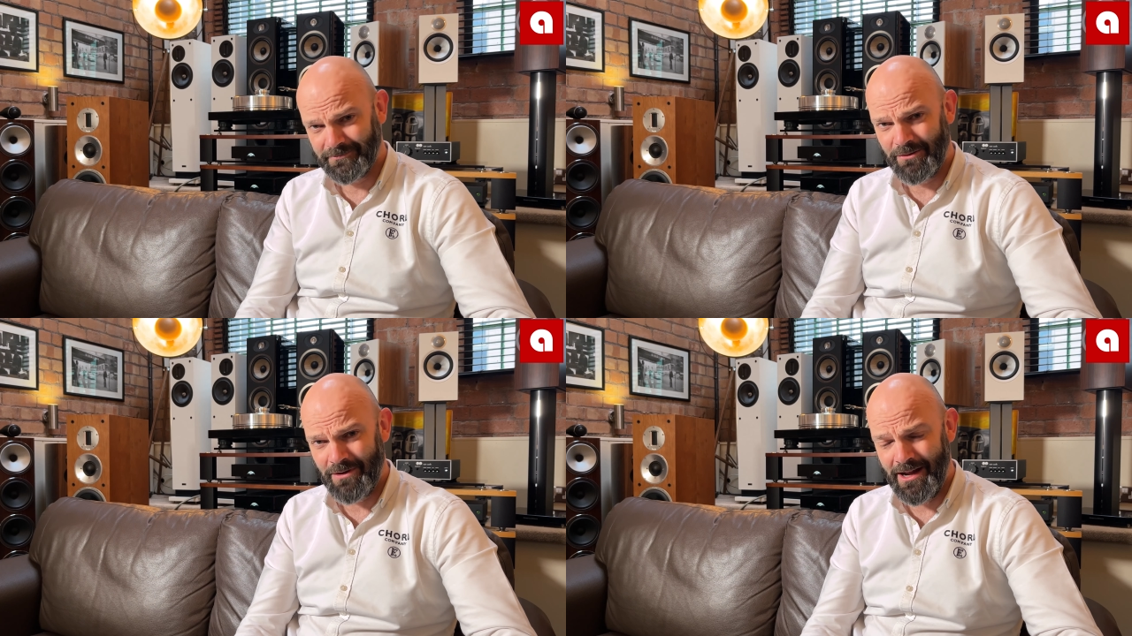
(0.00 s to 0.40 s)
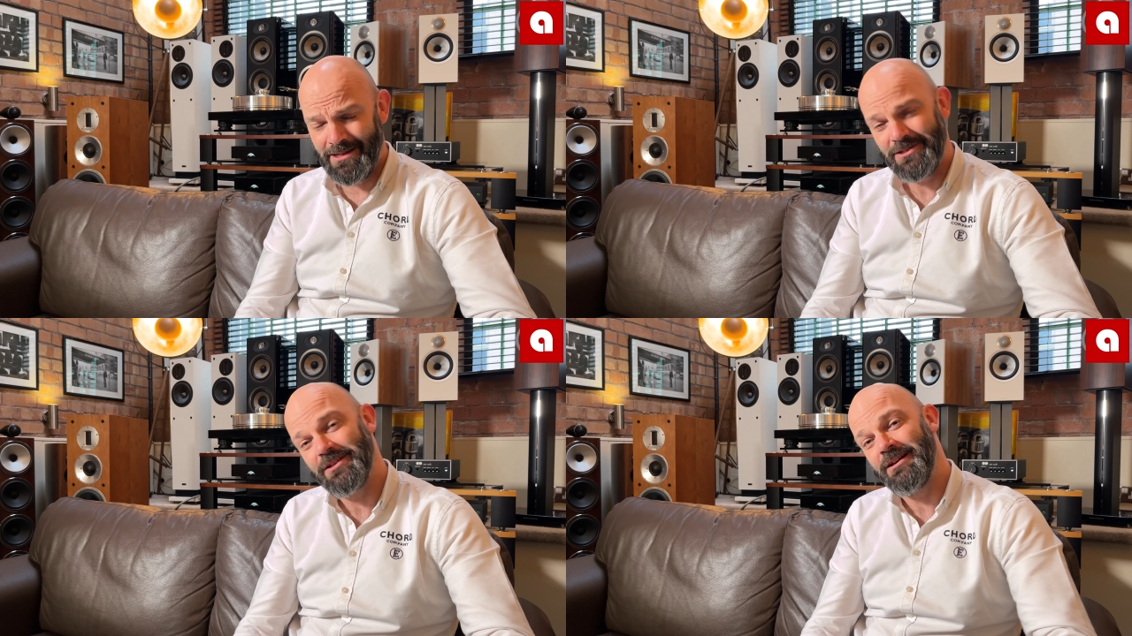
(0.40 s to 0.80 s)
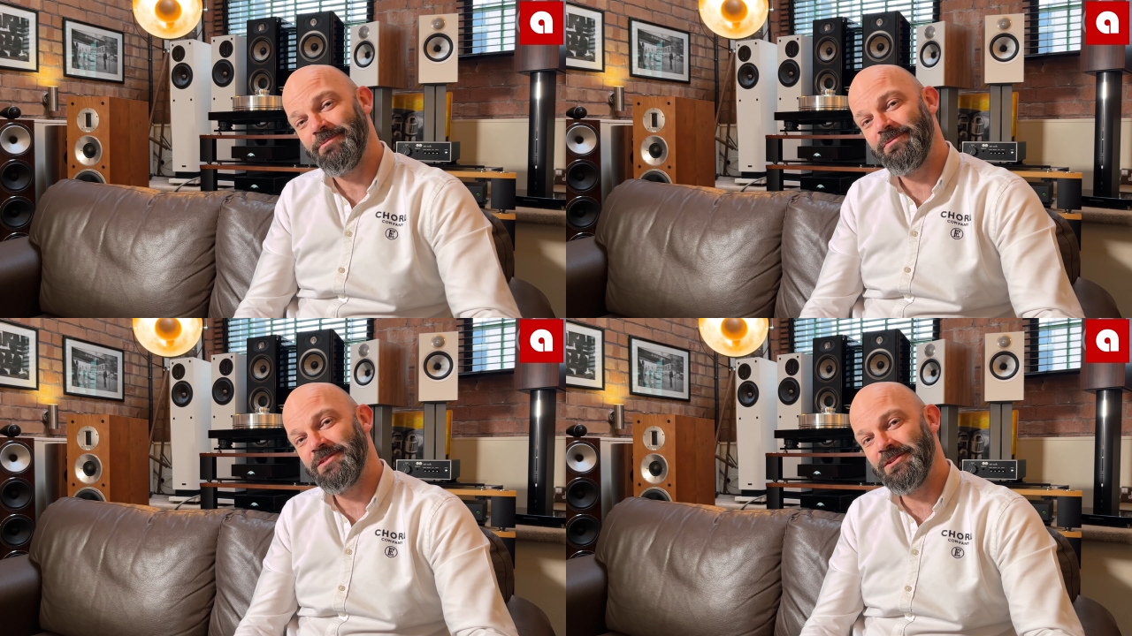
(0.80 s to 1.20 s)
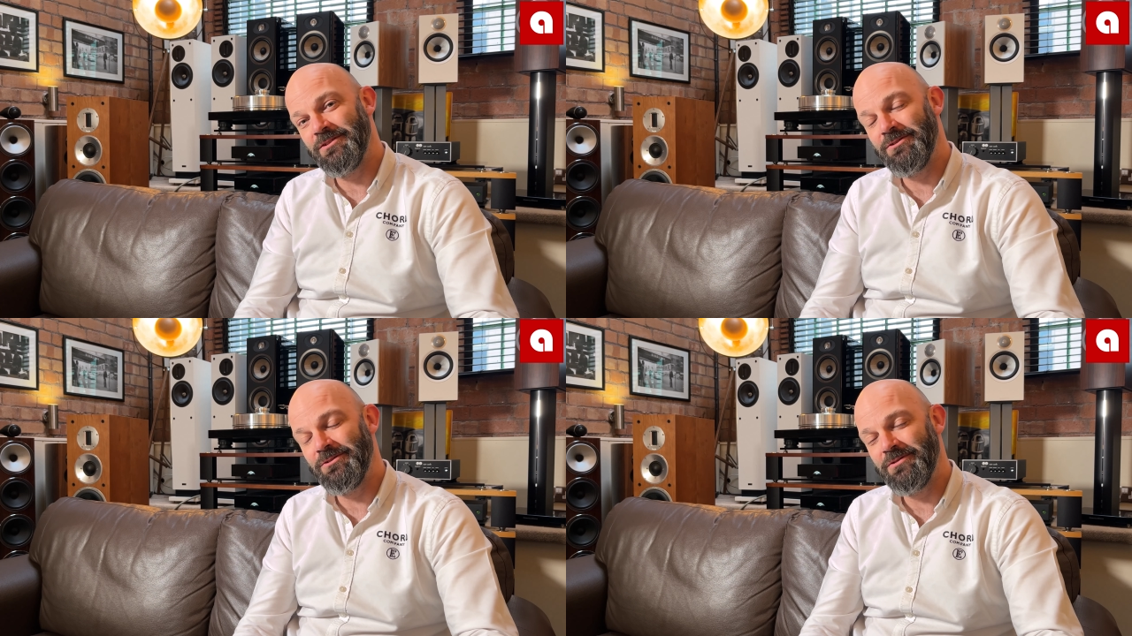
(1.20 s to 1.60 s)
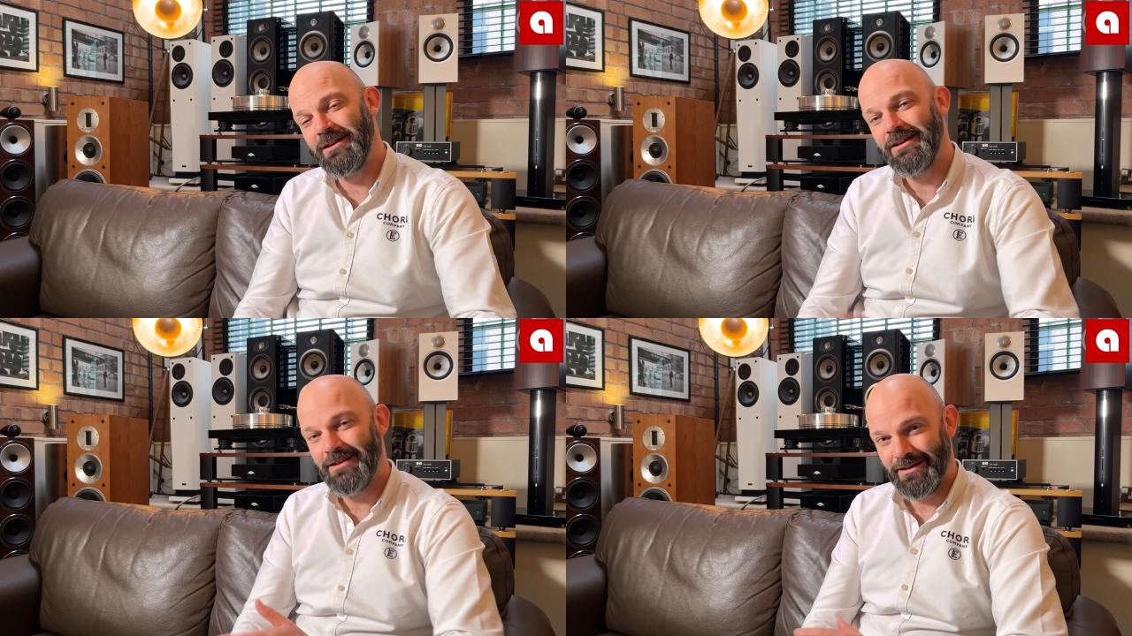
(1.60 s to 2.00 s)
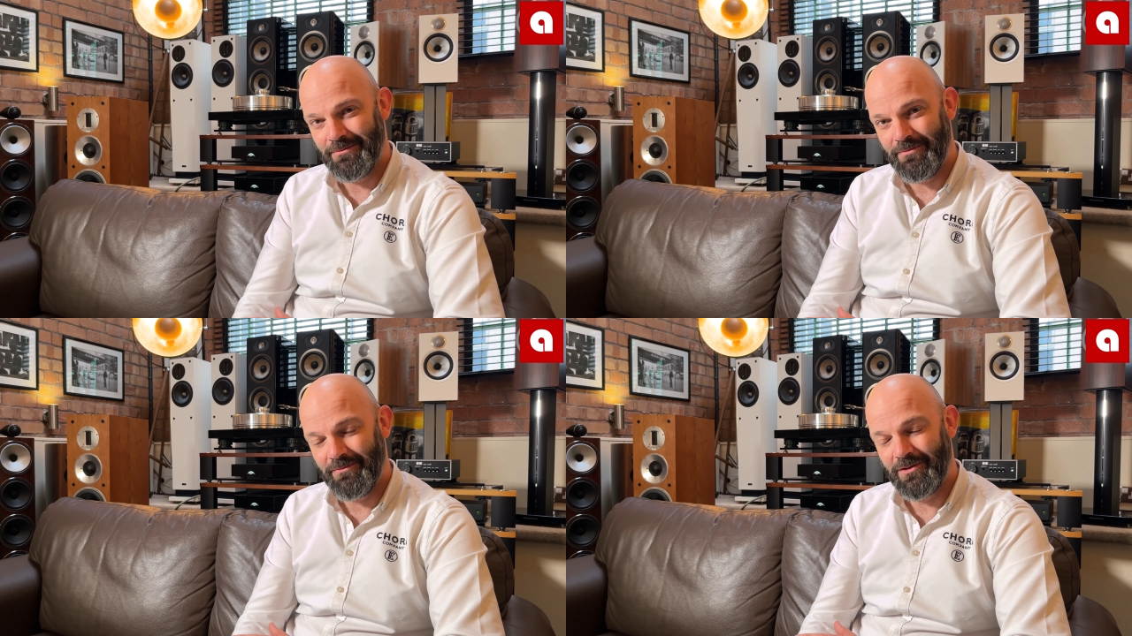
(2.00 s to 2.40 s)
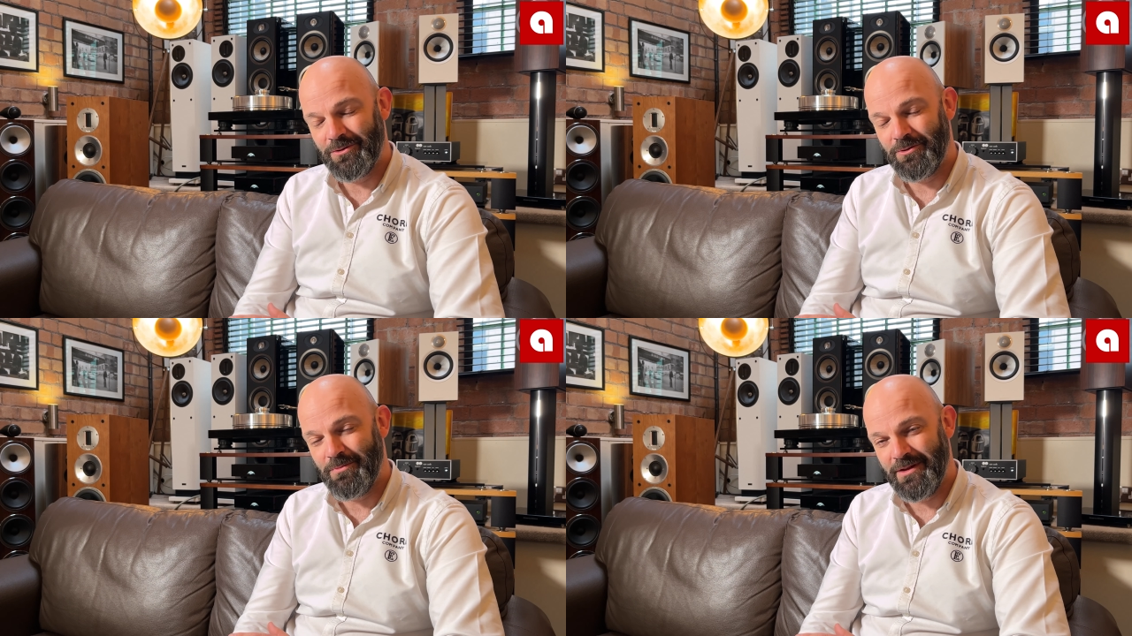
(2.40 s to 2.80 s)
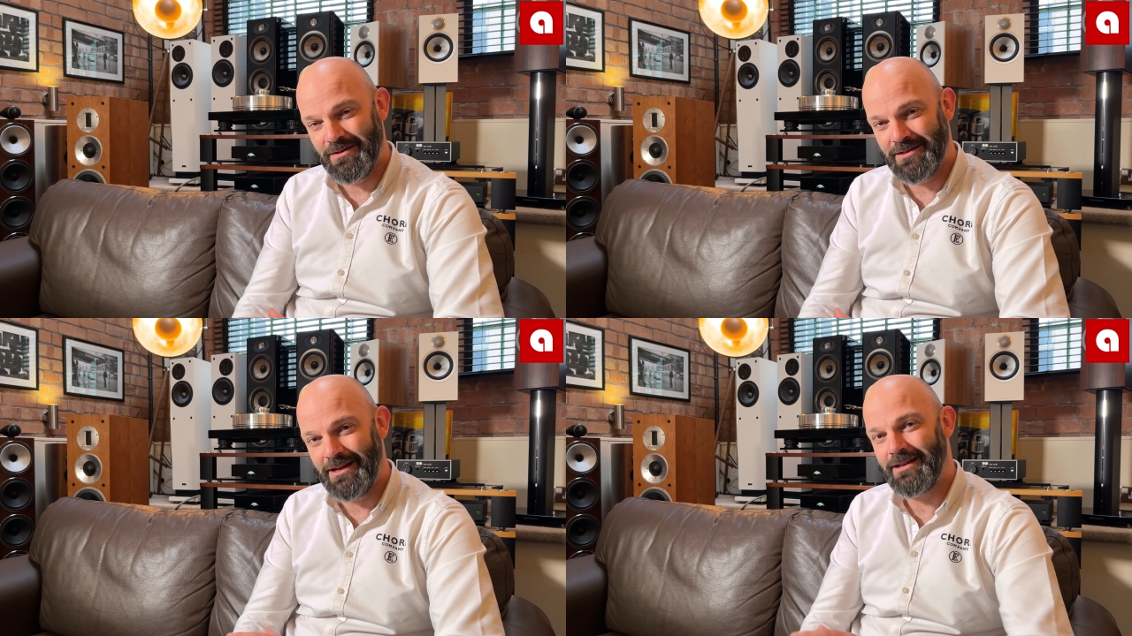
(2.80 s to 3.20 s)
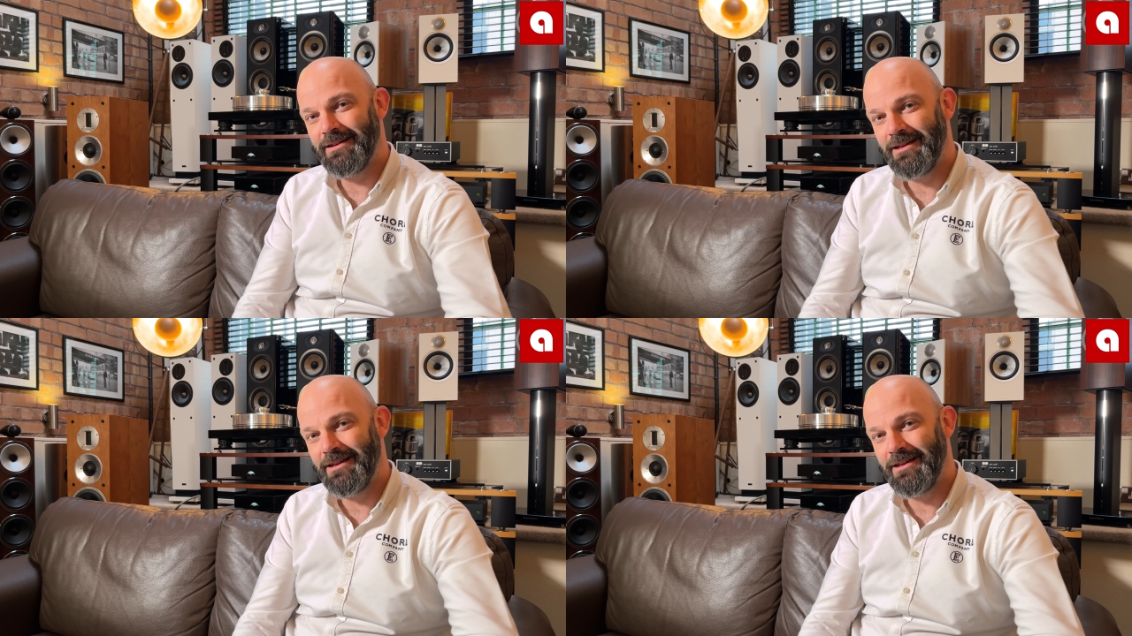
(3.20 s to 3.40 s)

range up to Chord Music.